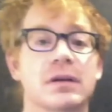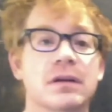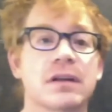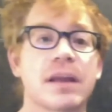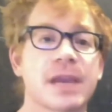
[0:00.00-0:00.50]

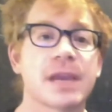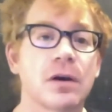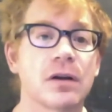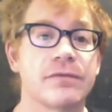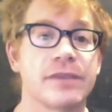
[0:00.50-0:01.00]
Let me
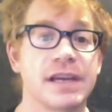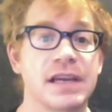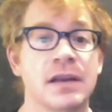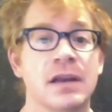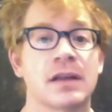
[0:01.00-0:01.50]
call
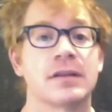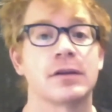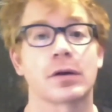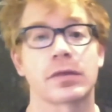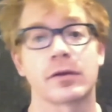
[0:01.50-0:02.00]
V the
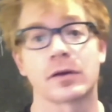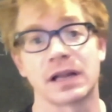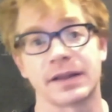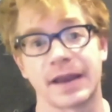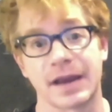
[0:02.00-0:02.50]

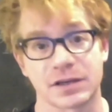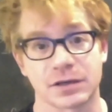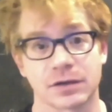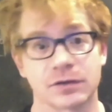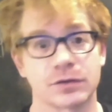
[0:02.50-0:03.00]
orthogonal
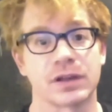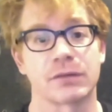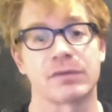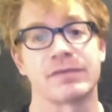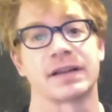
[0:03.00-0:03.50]
direction to the
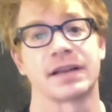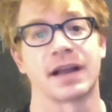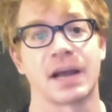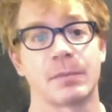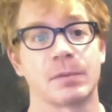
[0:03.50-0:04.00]
reflecting
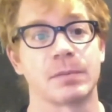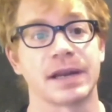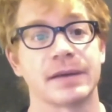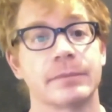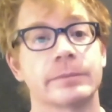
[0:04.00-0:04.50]

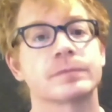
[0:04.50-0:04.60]
hyperplane.